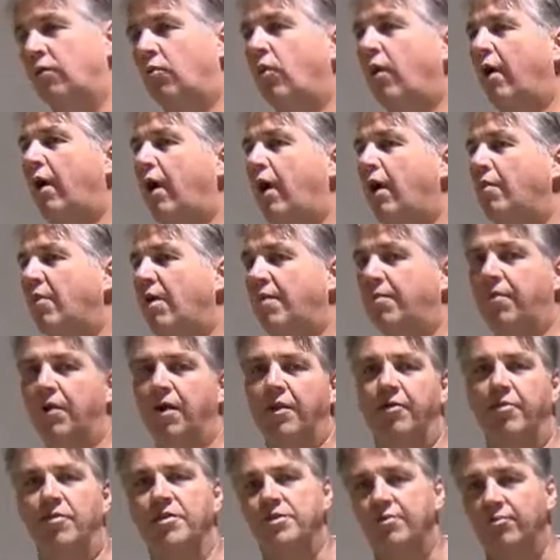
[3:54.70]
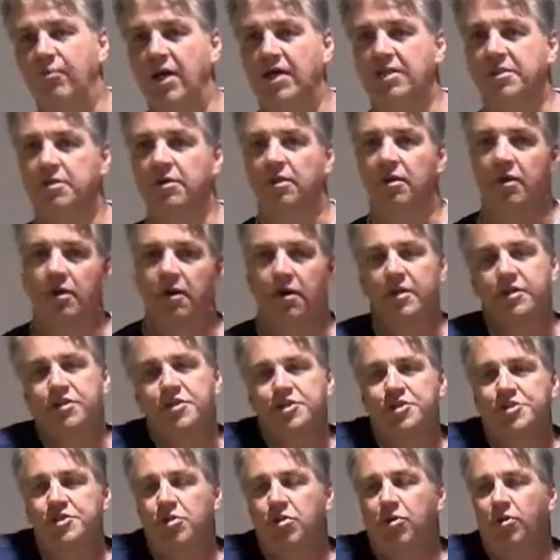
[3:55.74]
Well, my brother was a wrestler, hurt his
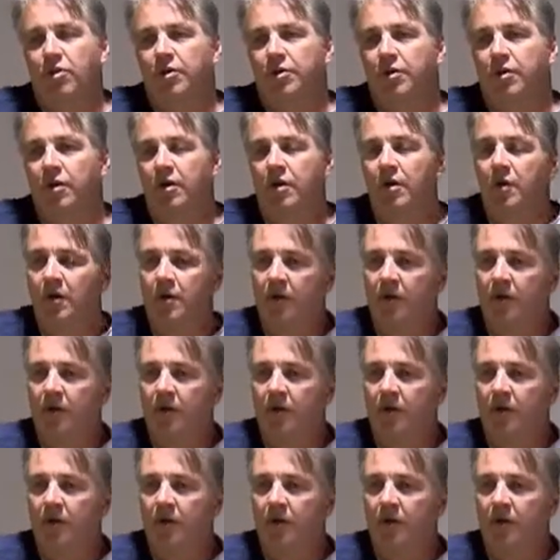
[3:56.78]
shoulder.